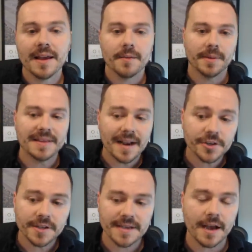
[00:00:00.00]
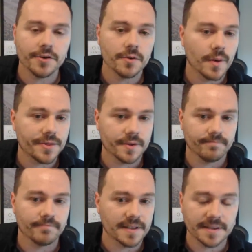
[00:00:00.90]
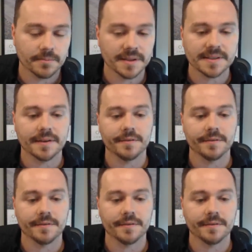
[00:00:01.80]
But that should tell you what the simplicity of